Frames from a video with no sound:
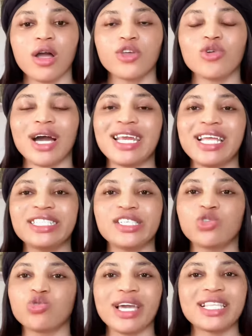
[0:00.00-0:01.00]
you're
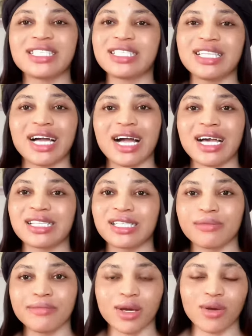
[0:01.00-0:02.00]
allergic to anything that has
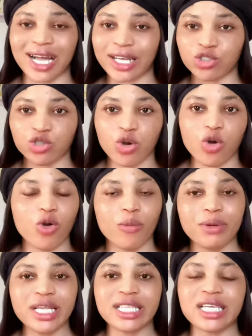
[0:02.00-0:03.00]
smell at all,
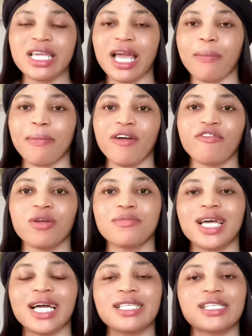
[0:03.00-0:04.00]
completely. Apart
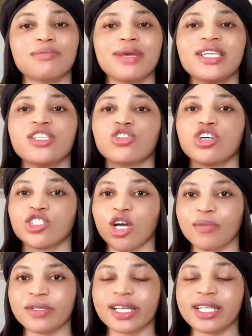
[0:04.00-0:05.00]
from that, the smell is not
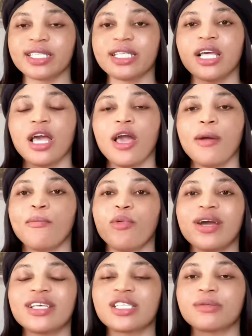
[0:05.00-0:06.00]
upsetting,
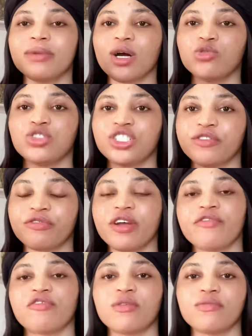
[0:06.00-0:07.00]
but it smells
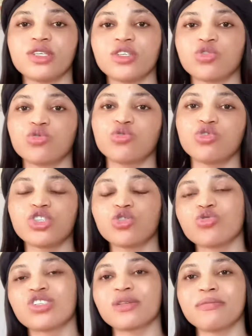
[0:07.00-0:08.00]
different from these two. These
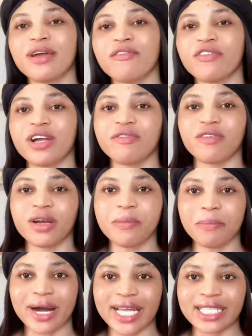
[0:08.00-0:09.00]
two smell very, very
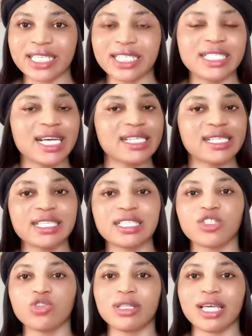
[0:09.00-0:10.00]
mildly. Their scent
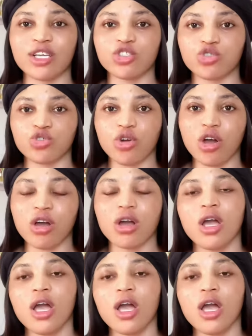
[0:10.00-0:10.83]
is not that strong,